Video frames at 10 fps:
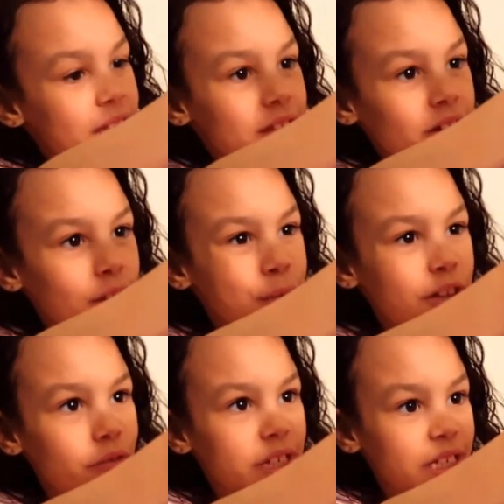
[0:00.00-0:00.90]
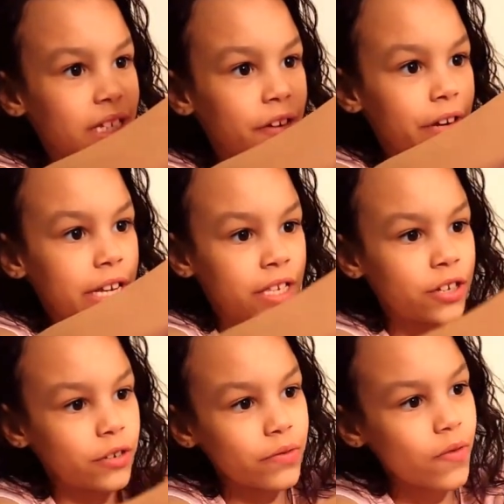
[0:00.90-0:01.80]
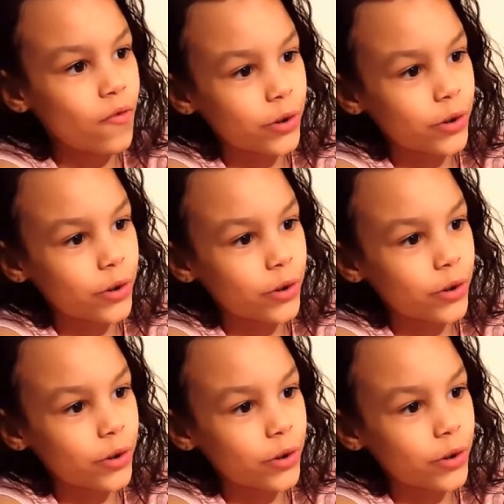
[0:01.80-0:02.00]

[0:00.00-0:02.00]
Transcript: So let me go to series two,